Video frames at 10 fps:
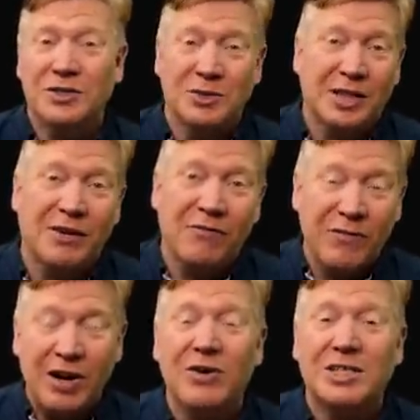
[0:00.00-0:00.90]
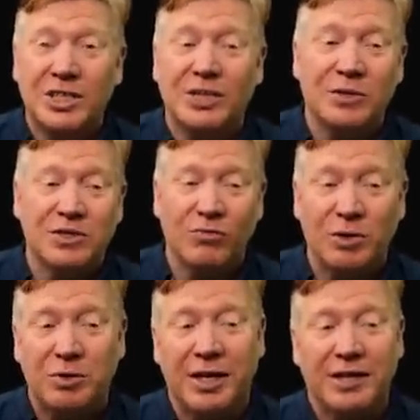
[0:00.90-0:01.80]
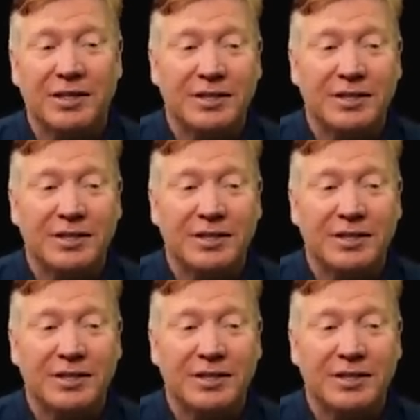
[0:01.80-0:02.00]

So it's got a very generous free plan.